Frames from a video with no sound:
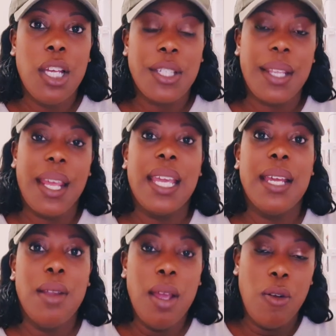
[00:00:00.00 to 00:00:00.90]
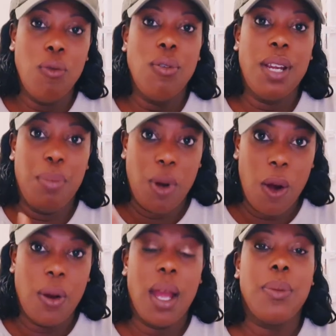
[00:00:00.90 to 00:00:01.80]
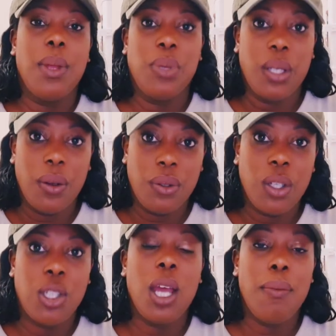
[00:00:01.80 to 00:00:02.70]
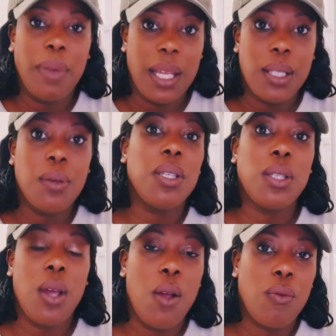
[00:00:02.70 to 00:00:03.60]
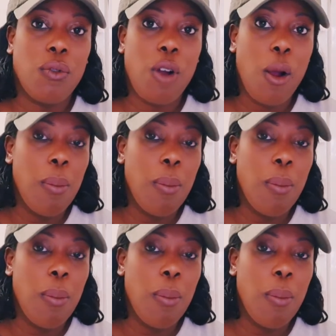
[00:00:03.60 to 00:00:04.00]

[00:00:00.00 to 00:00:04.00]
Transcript: So they can reprogram themselves to jump into a certain role,